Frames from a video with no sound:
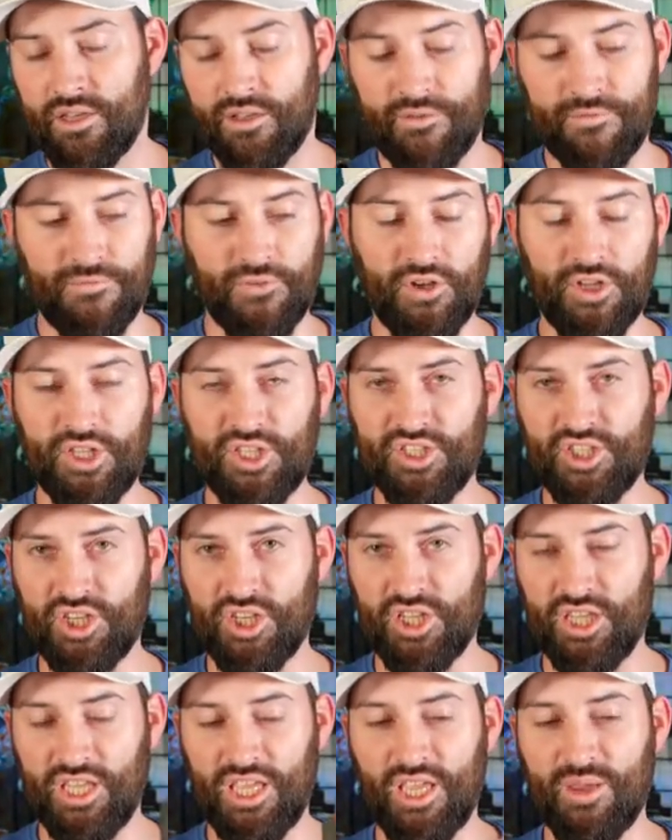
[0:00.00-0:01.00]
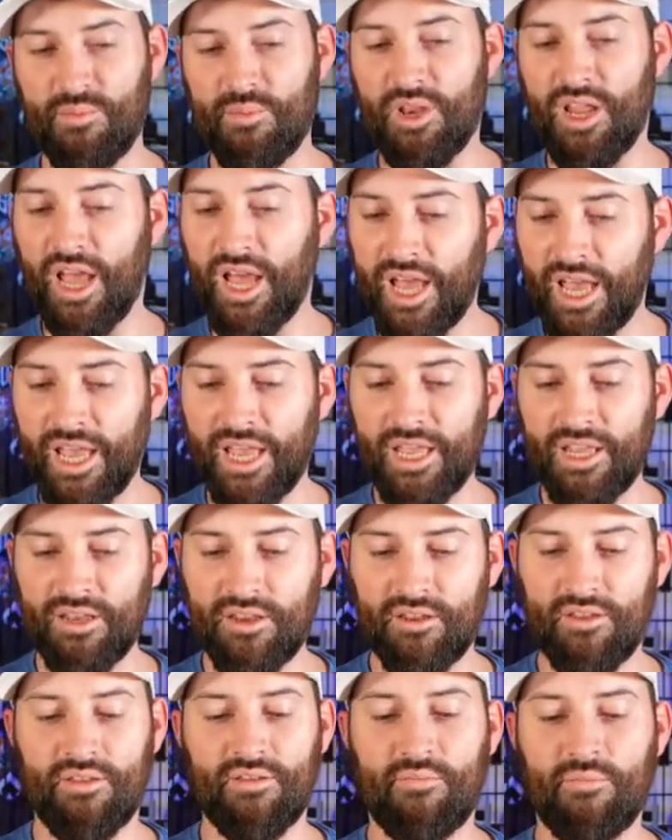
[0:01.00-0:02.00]
Funky Junky
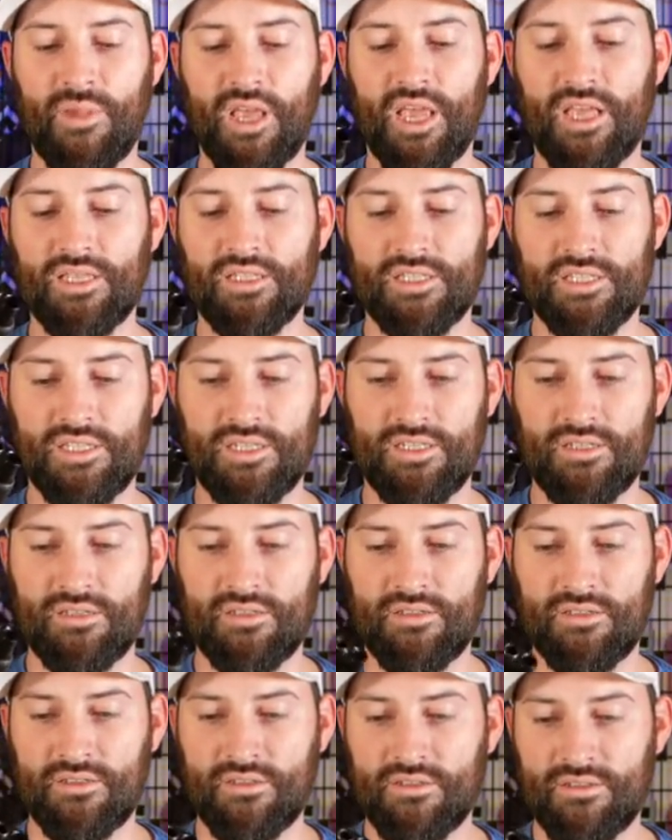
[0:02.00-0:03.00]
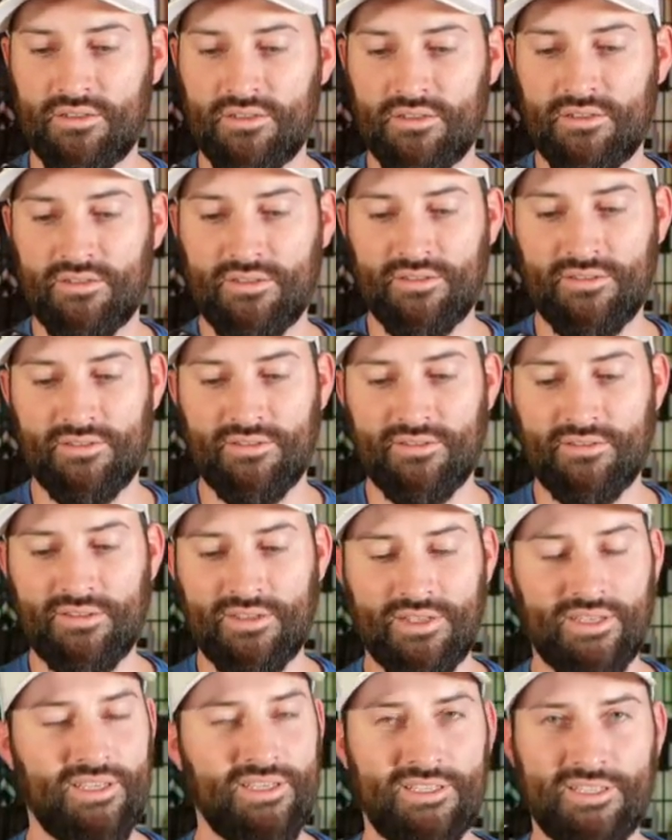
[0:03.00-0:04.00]
M9 magazine.
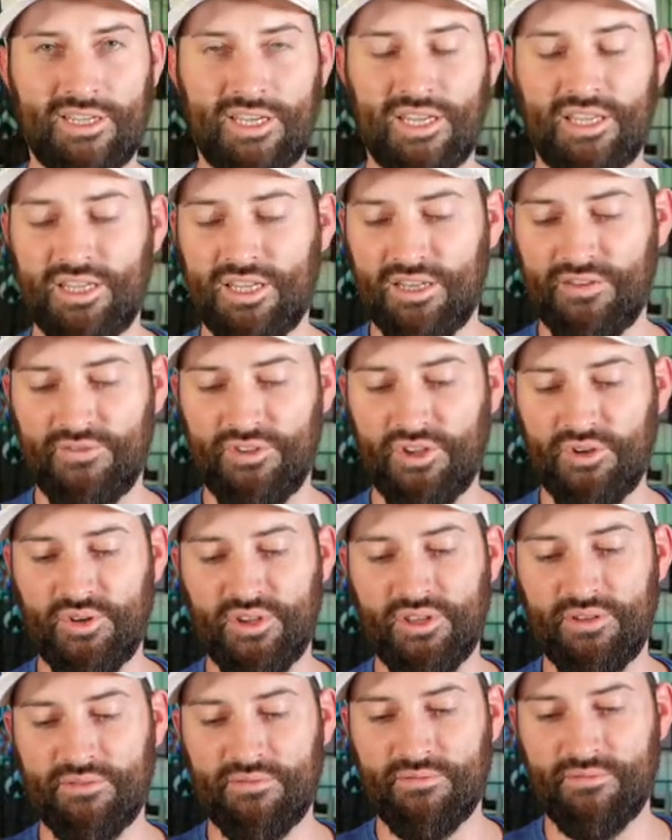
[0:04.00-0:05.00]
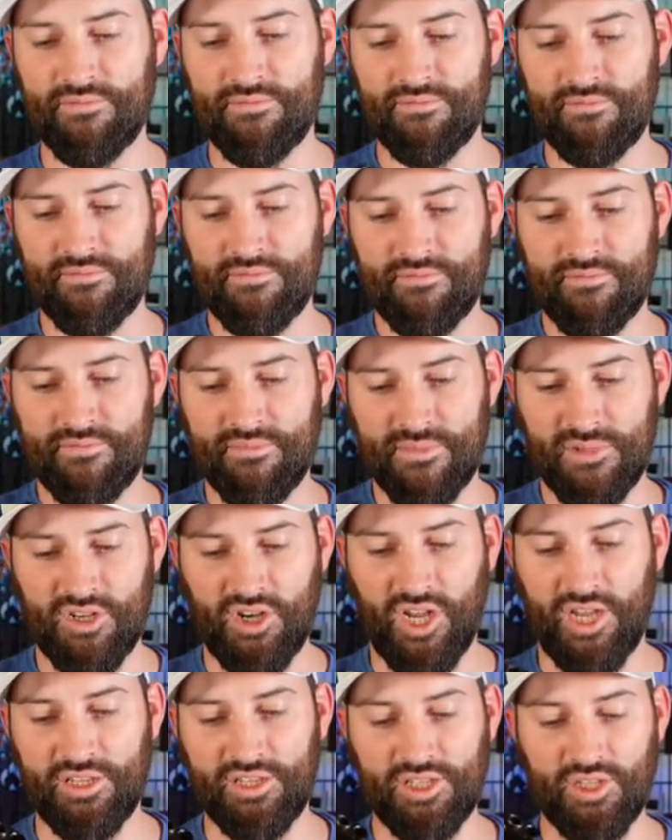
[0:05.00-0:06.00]
He doesn't even go in. All
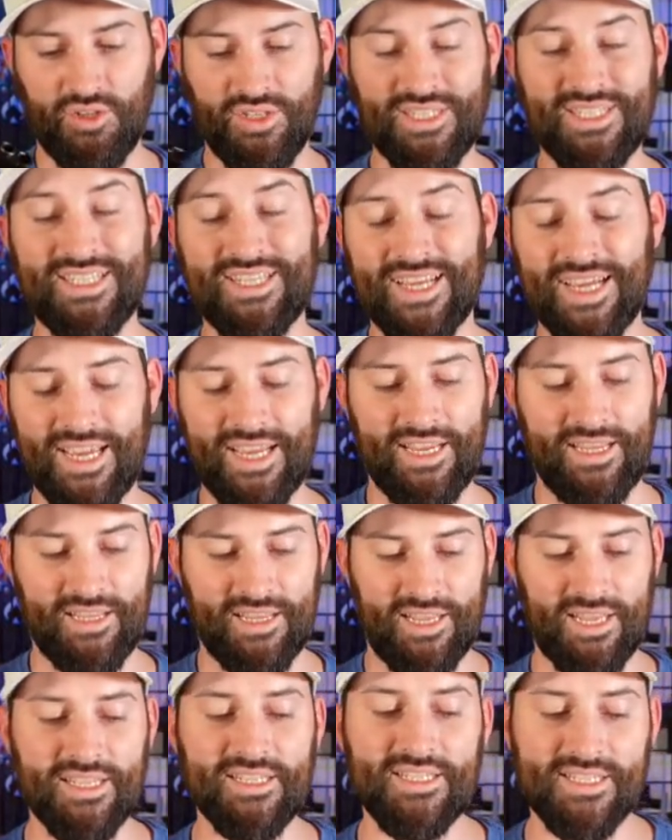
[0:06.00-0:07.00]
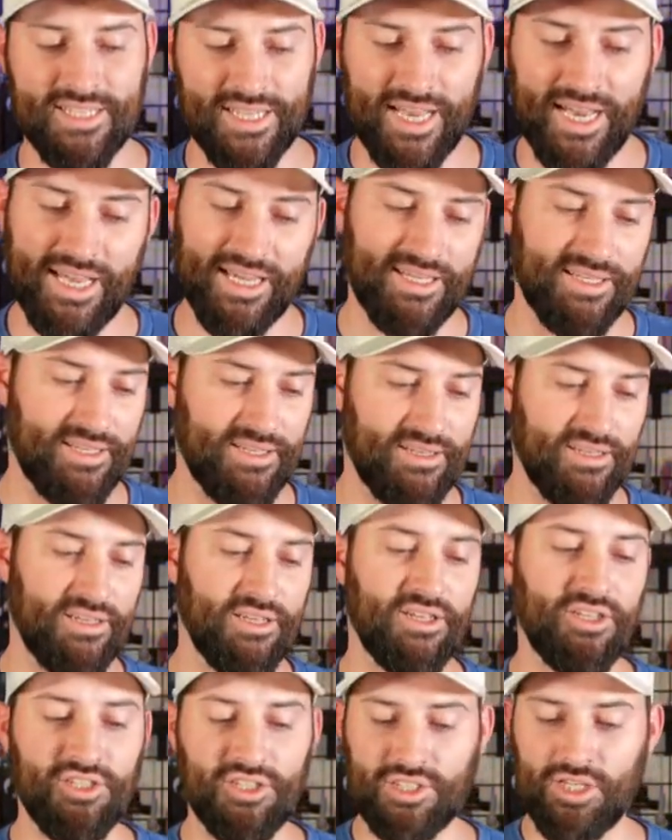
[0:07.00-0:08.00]
right, so it's tight. It's tight.
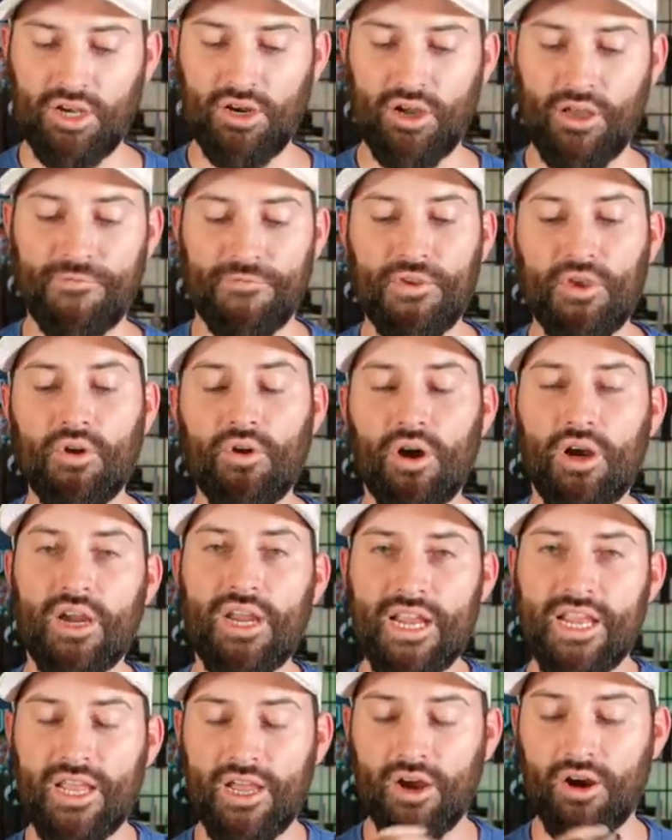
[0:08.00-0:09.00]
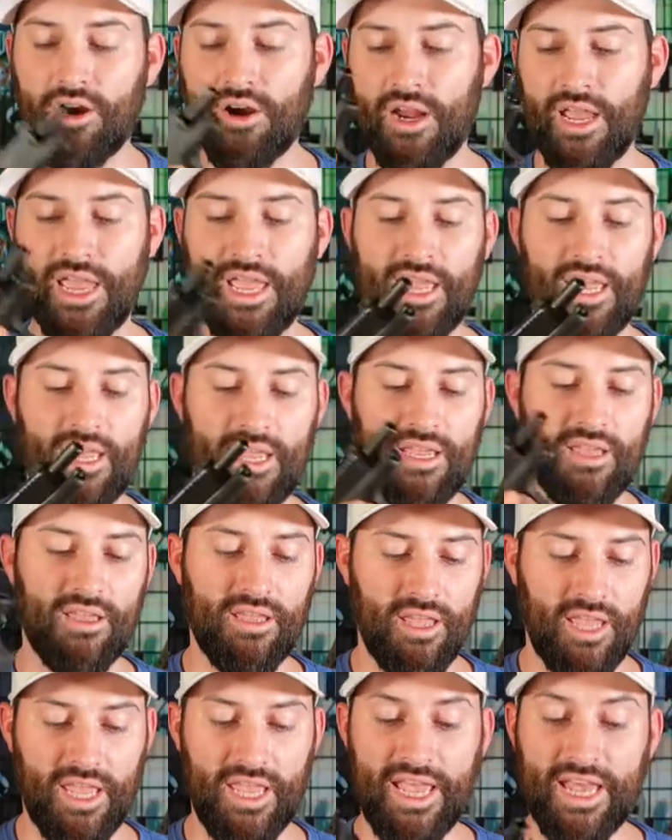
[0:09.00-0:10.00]
So if you are a
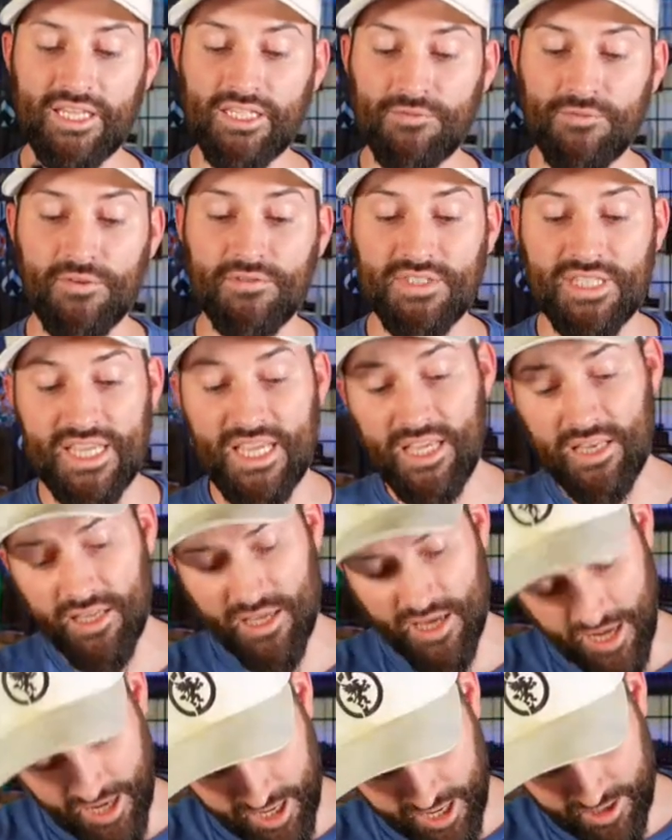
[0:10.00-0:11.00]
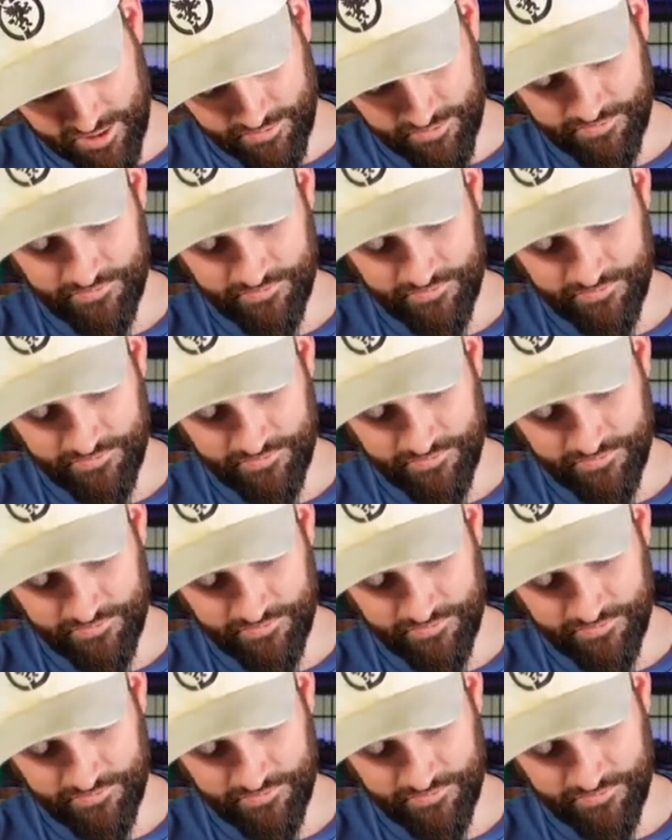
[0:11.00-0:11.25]
S15 guy,